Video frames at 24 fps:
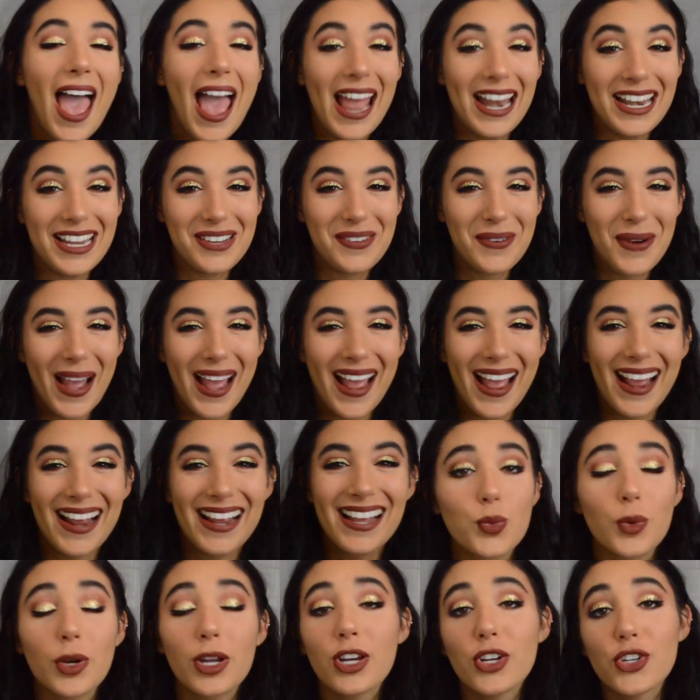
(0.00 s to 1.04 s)

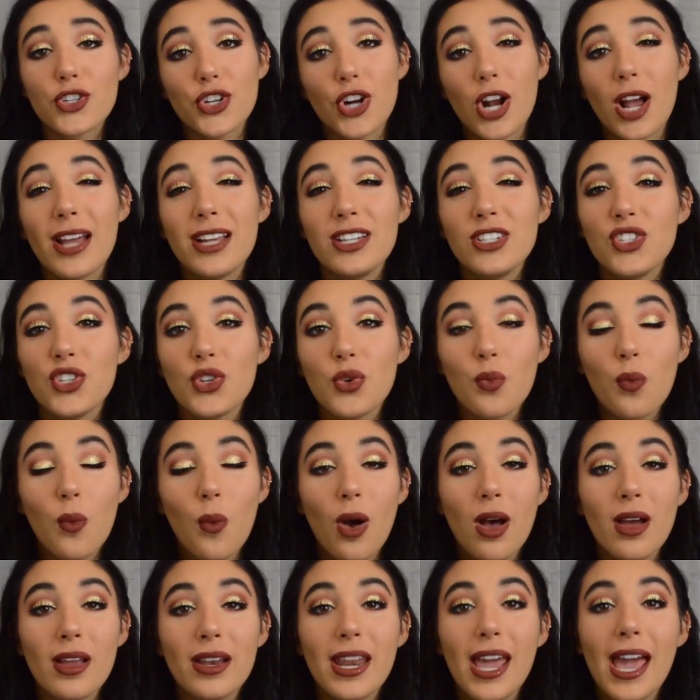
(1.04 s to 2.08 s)
Anyway, we're gonna try and do
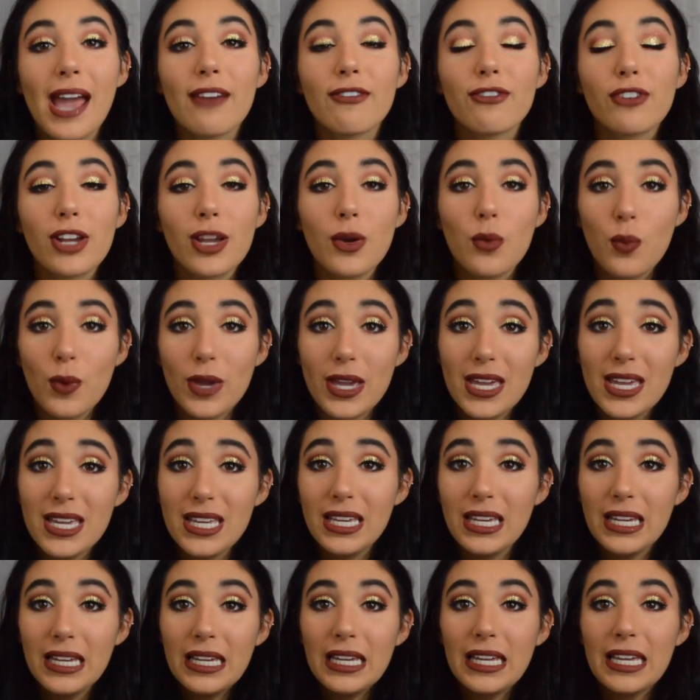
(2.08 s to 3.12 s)
one every week
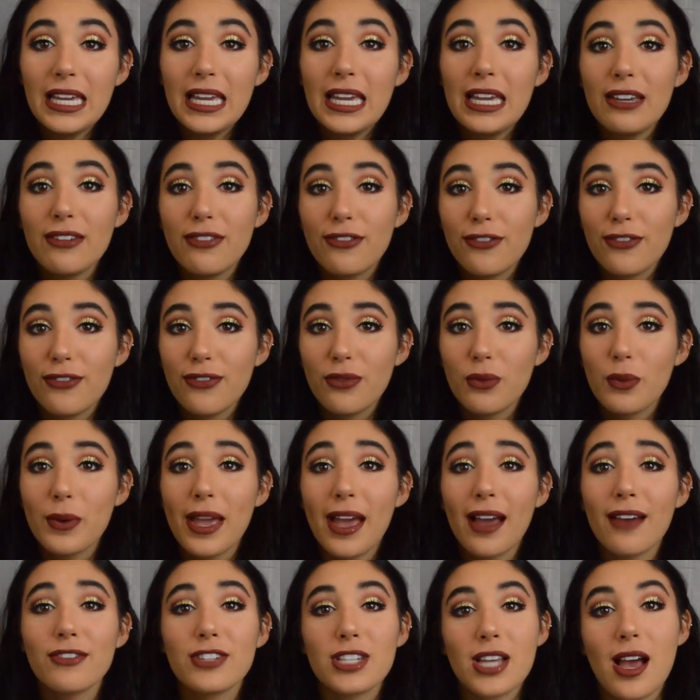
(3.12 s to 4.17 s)
if we
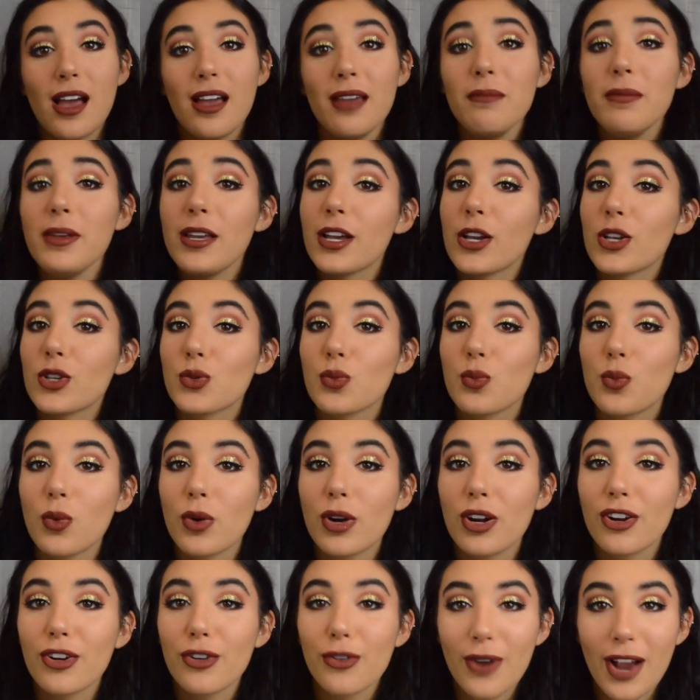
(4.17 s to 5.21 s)
have time because
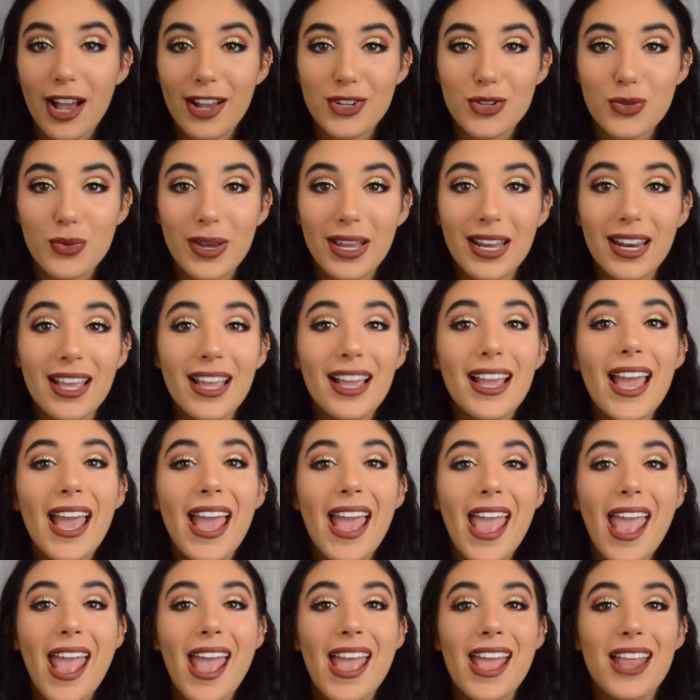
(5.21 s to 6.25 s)
we're graduating
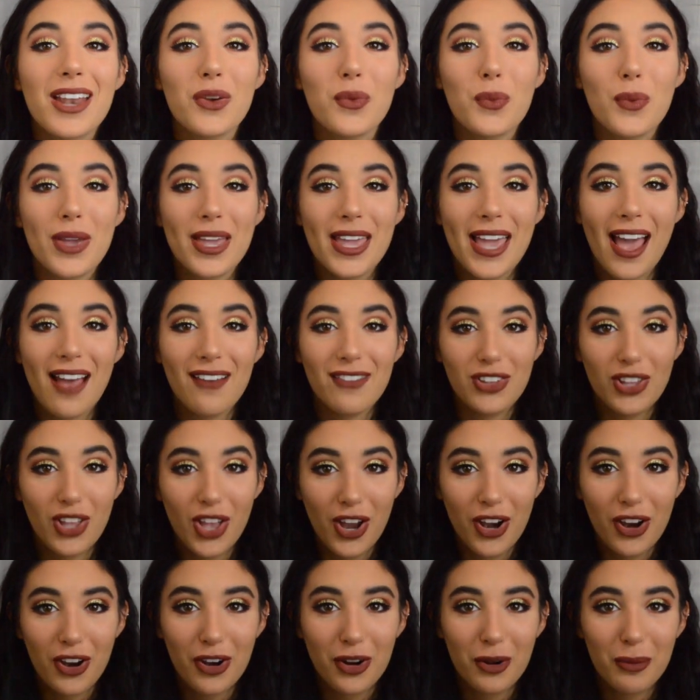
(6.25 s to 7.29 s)
and we have a
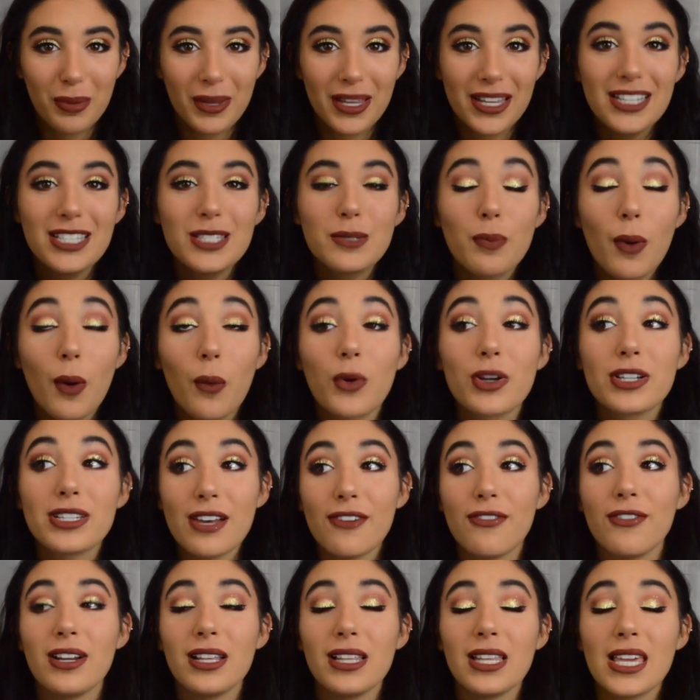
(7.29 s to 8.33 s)
lot on our plates, but we're
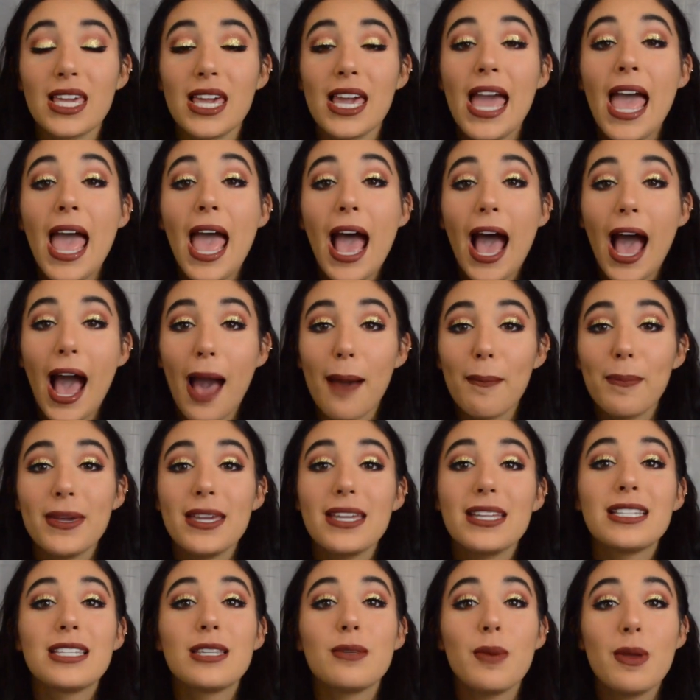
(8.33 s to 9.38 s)
definitely
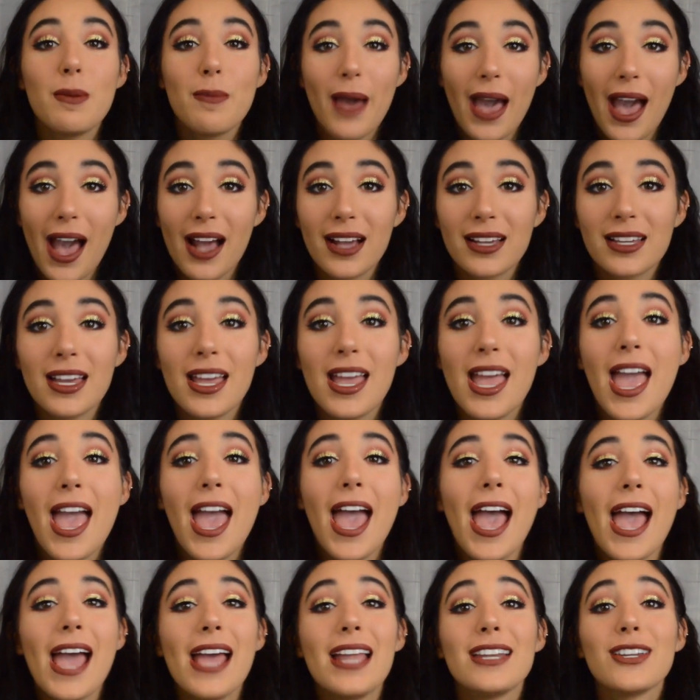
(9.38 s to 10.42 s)
happy to be back
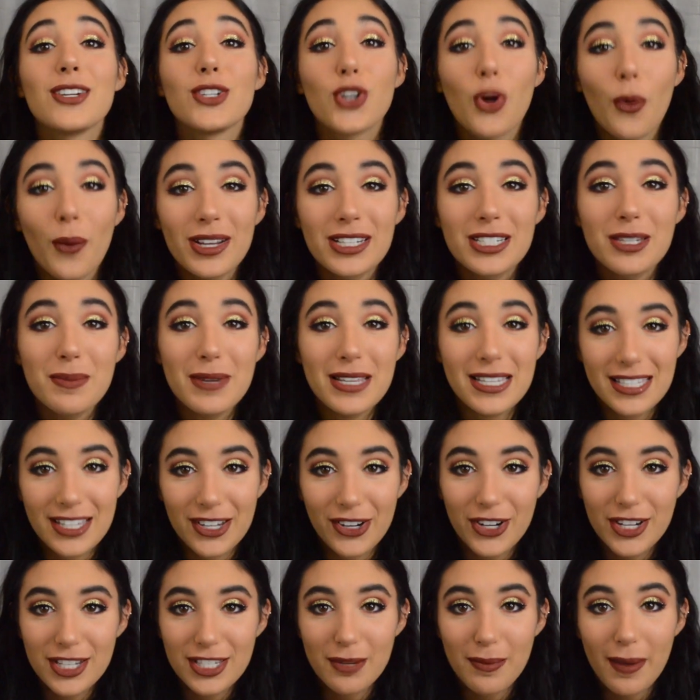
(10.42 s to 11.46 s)
and going to be
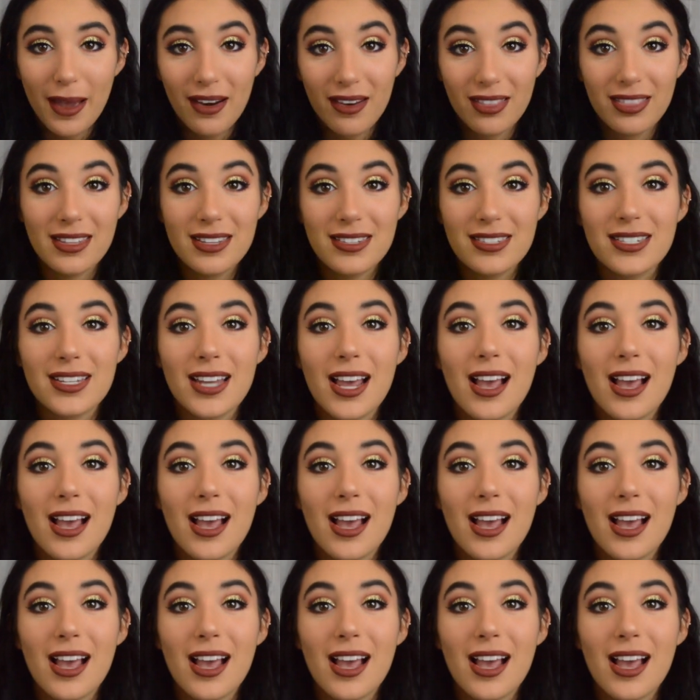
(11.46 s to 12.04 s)
serious about it this